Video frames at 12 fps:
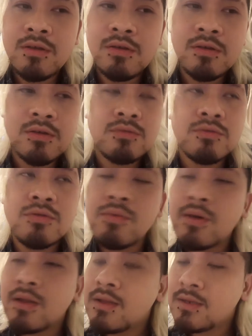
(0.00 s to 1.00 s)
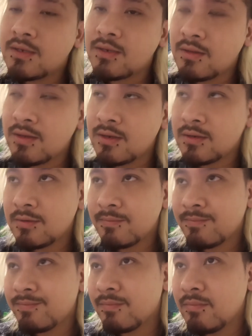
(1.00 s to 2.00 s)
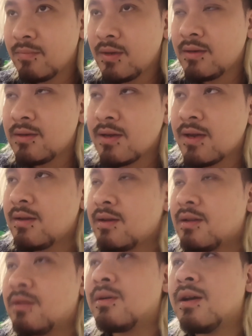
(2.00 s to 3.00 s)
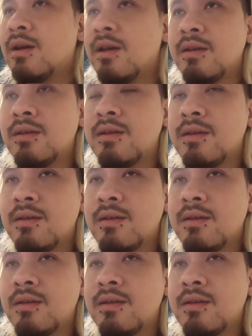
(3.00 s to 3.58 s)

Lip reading: you don't want to listen to this. bit.ly,